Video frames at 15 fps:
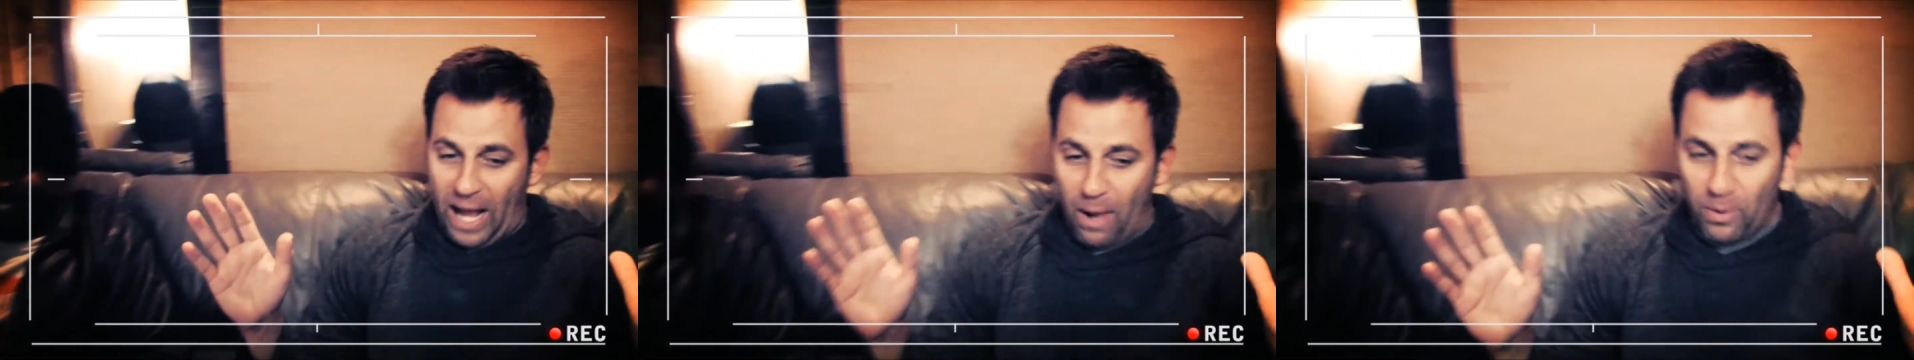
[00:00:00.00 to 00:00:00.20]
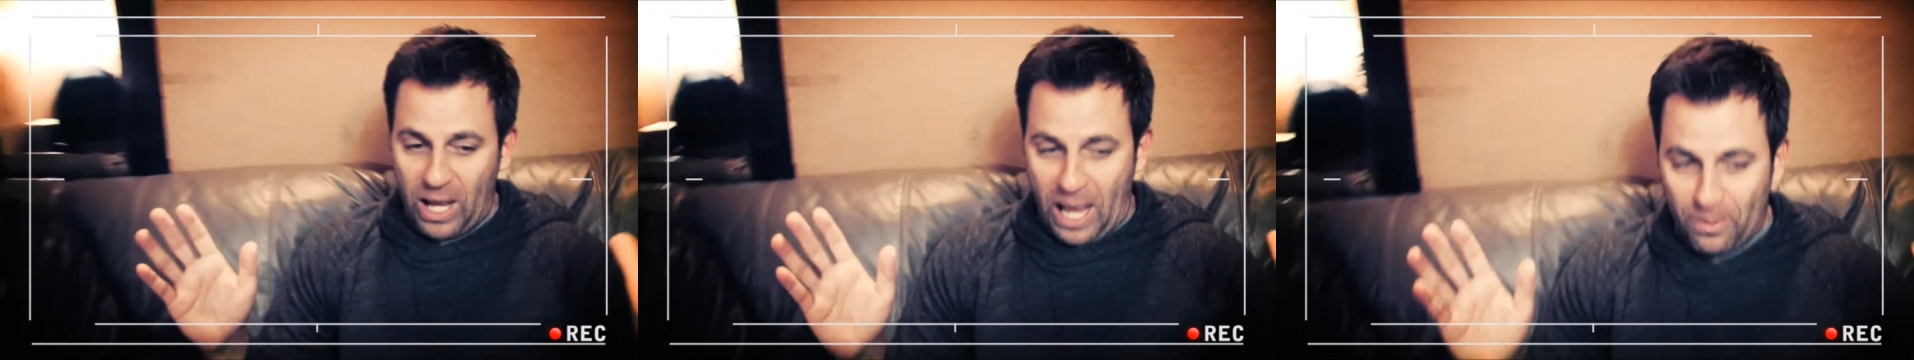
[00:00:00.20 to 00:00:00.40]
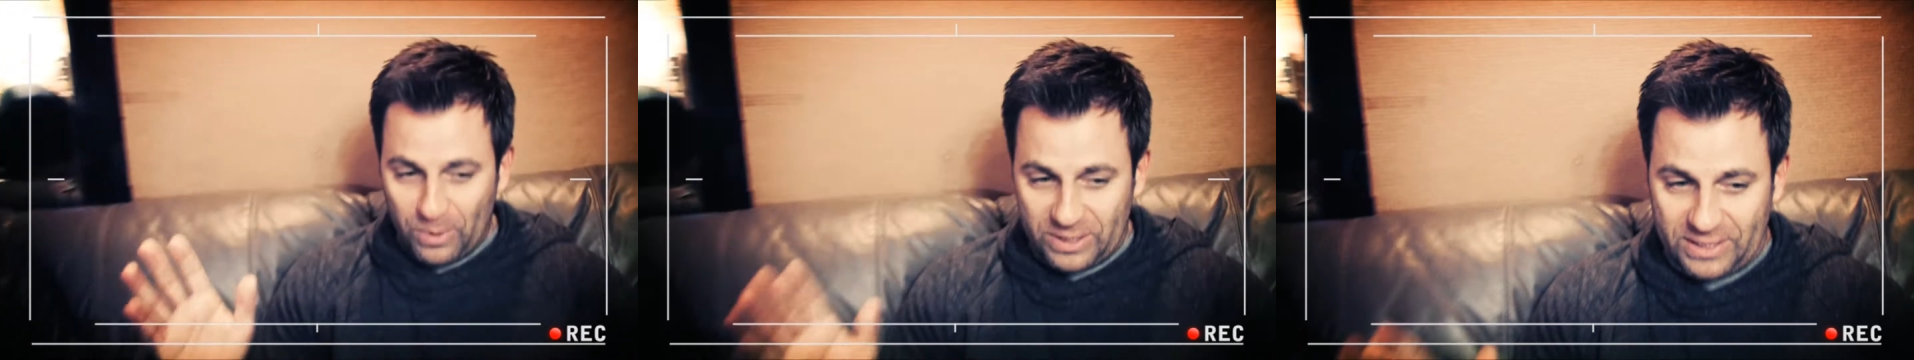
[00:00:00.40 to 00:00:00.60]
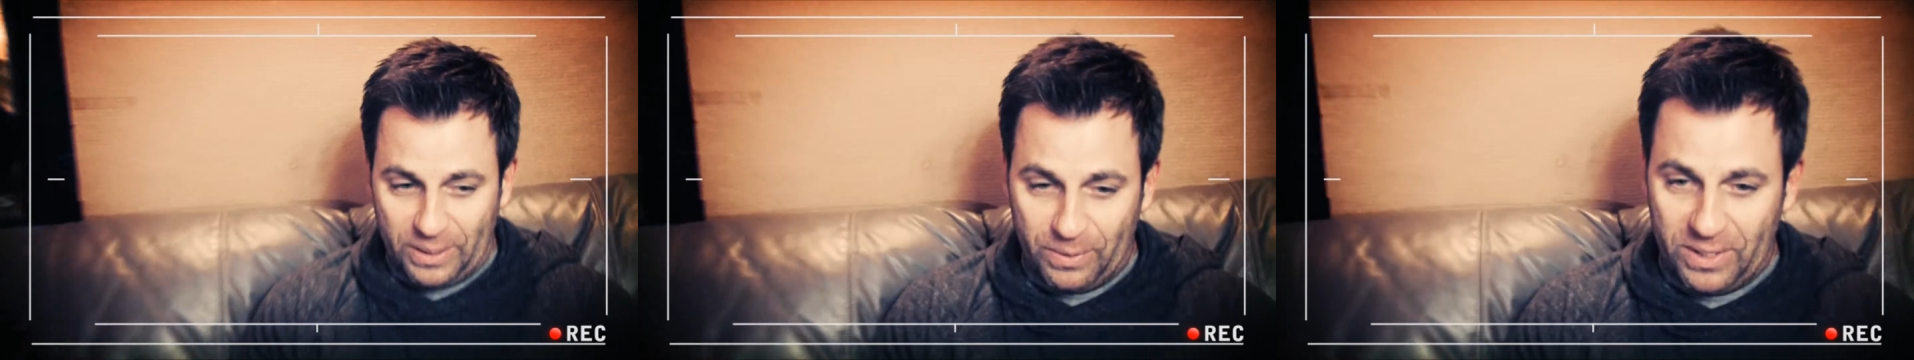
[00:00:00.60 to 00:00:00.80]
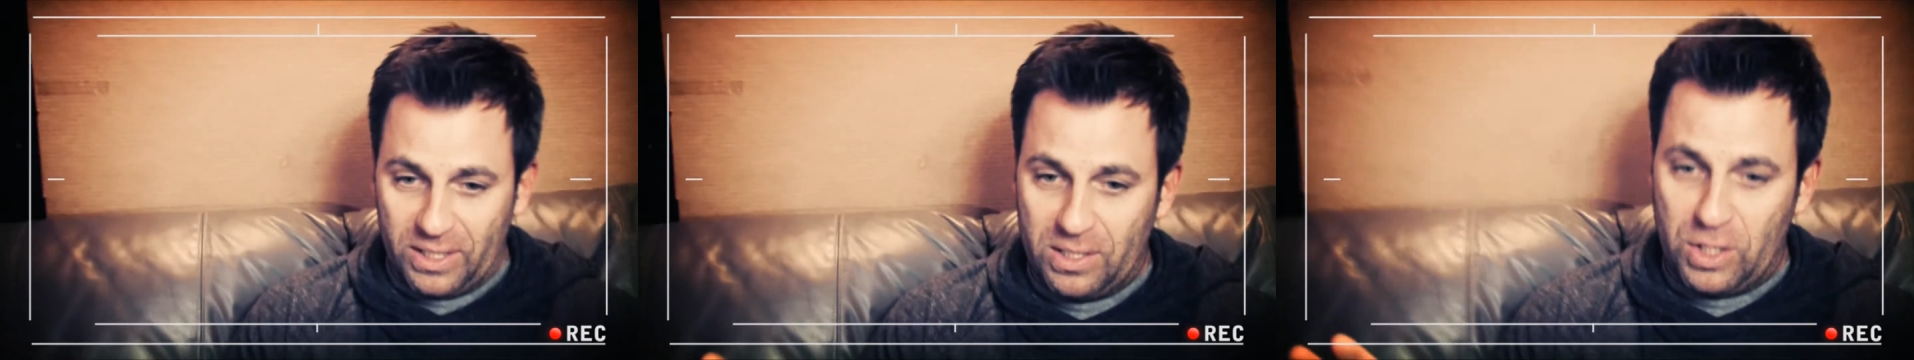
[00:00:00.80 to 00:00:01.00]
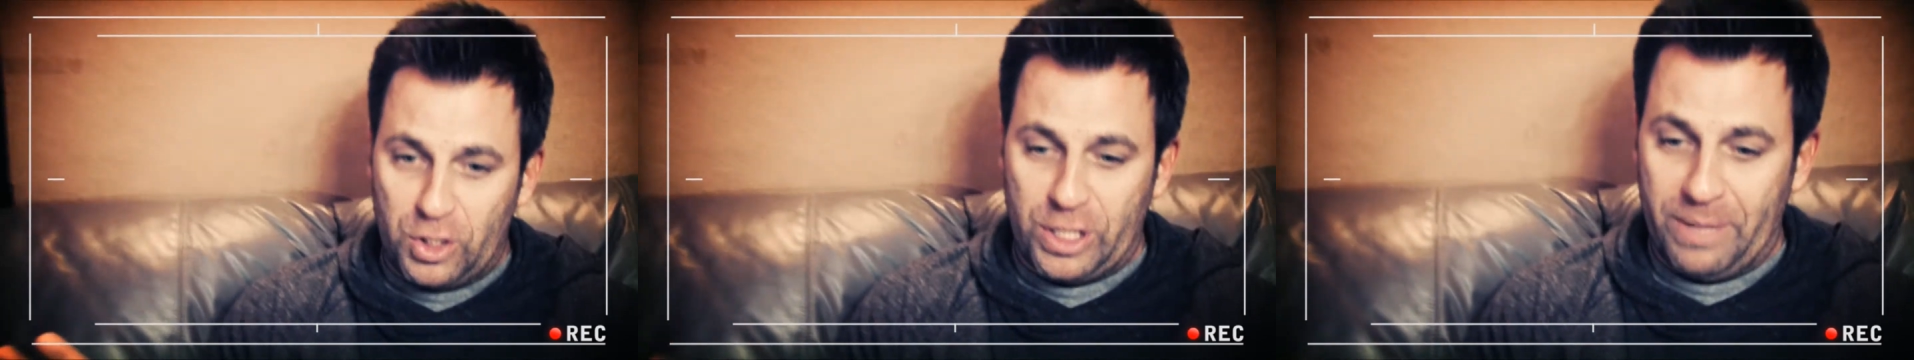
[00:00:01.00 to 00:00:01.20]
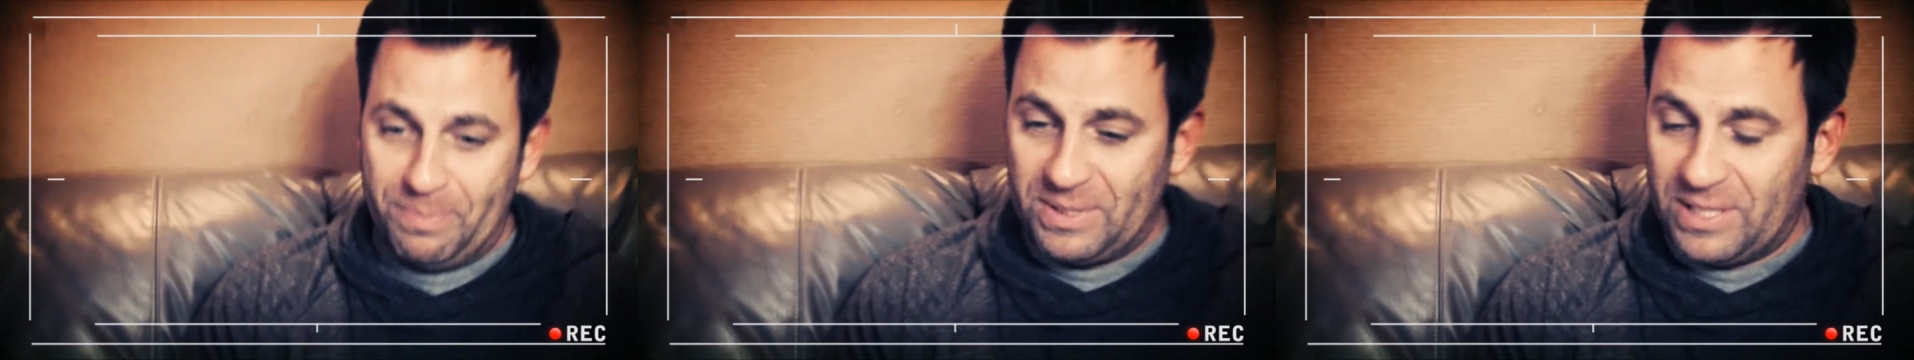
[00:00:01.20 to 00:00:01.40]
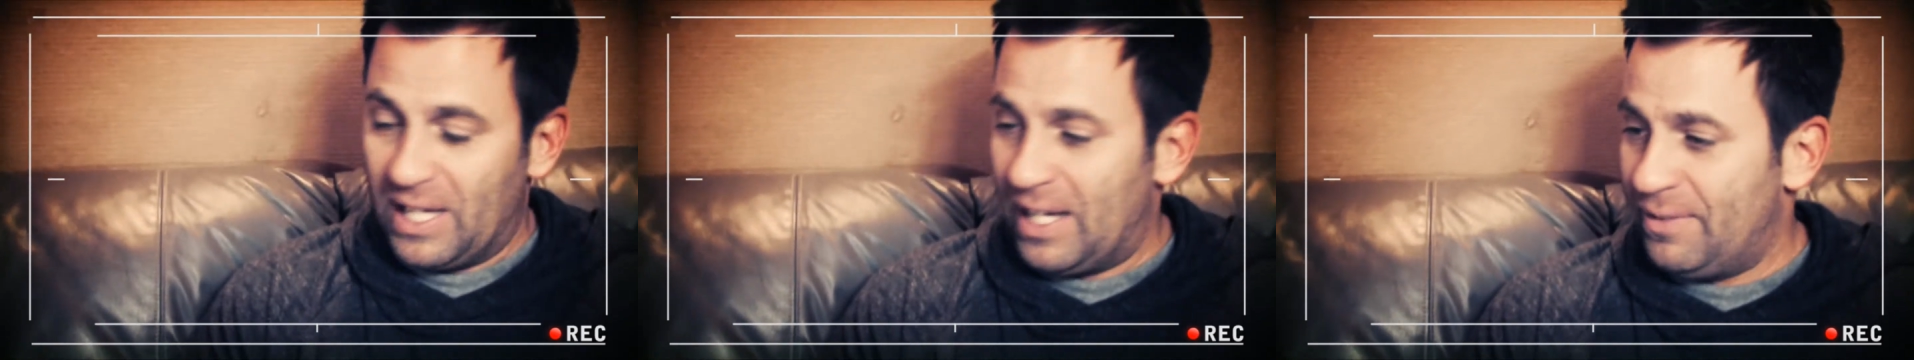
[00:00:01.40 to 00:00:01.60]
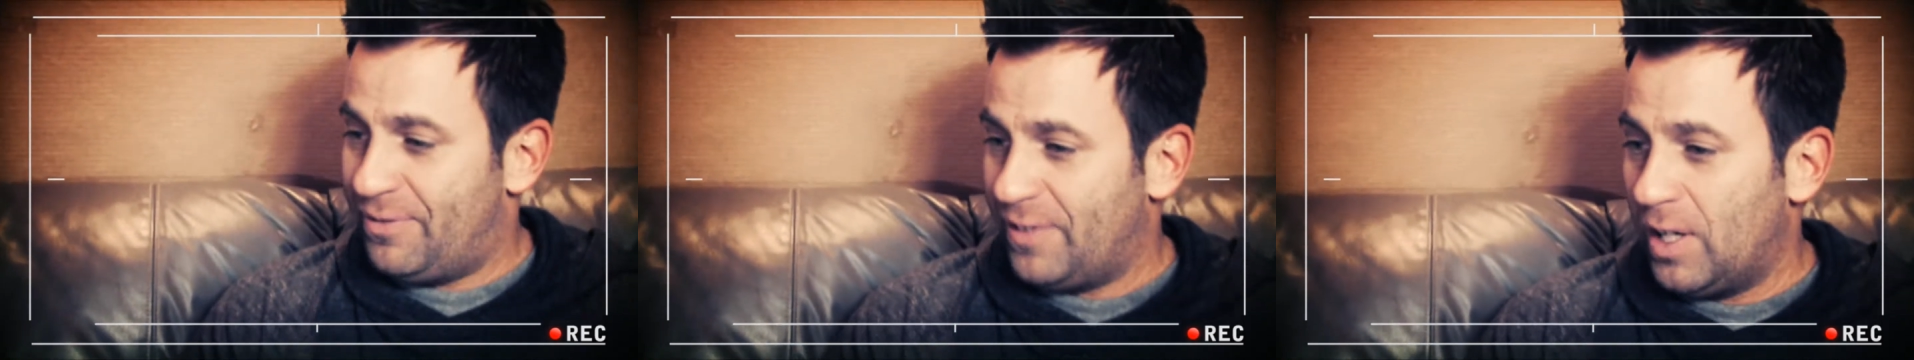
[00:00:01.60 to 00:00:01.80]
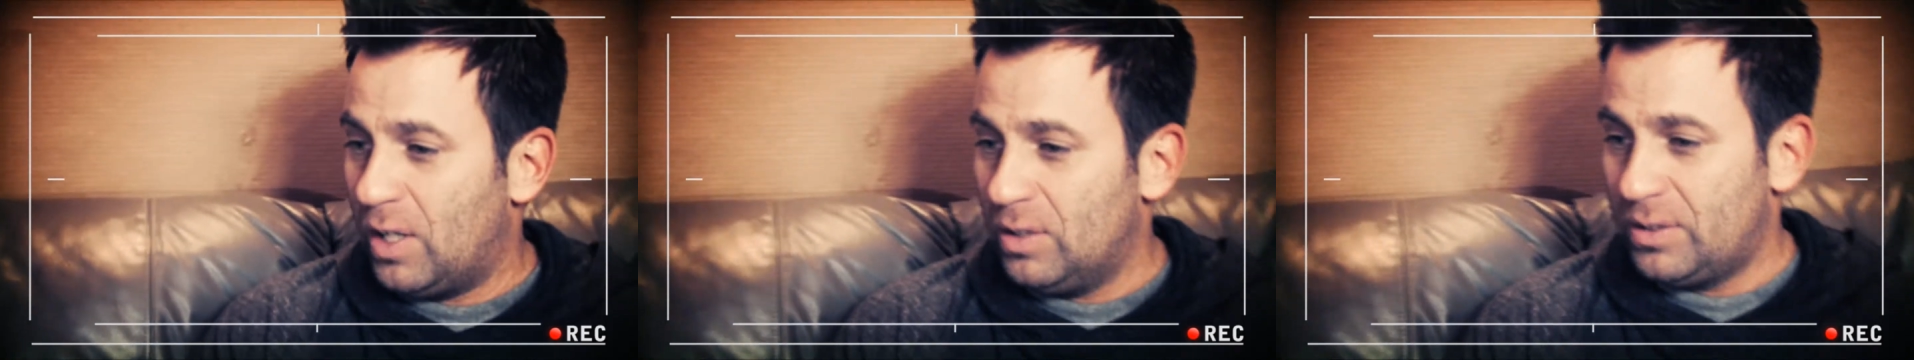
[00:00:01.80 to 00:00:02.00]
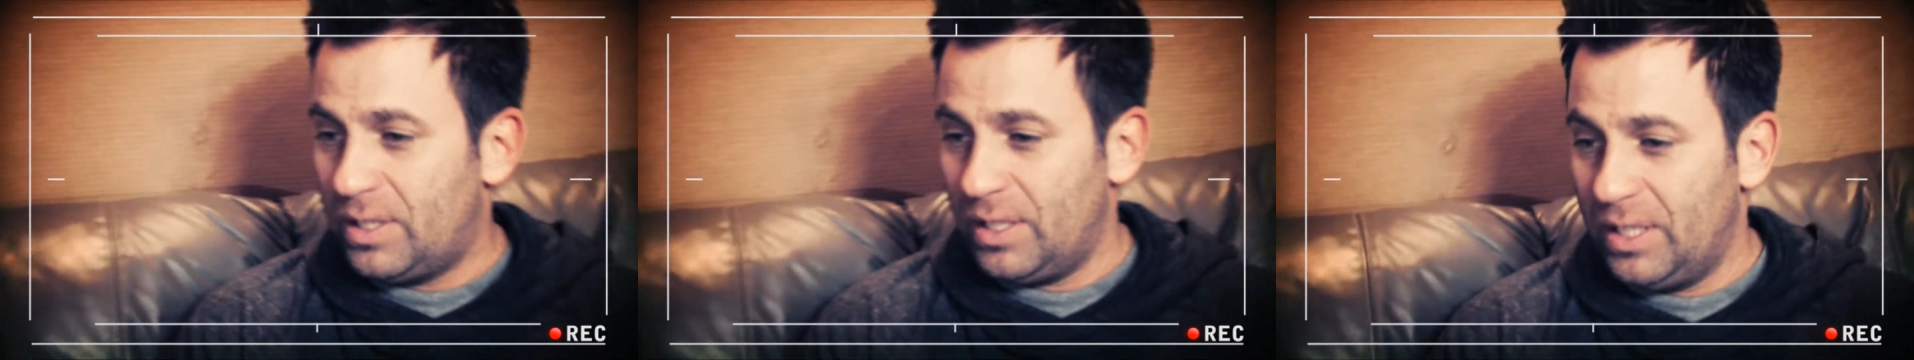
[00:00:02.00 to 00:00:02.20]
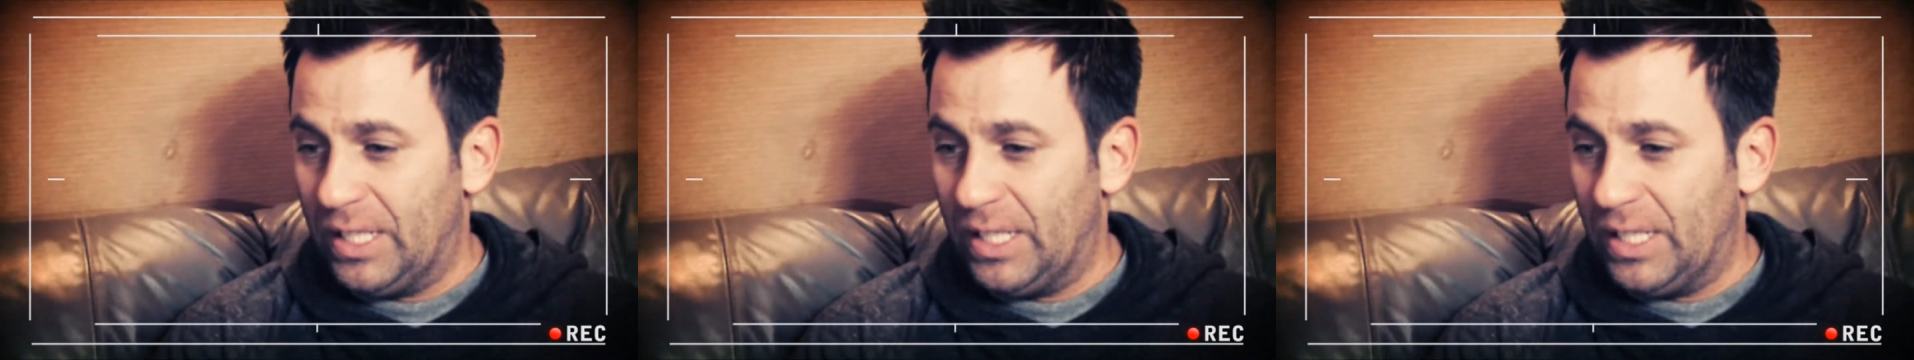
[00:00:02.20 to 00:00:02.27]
I will stick with this. Chip Seinfeld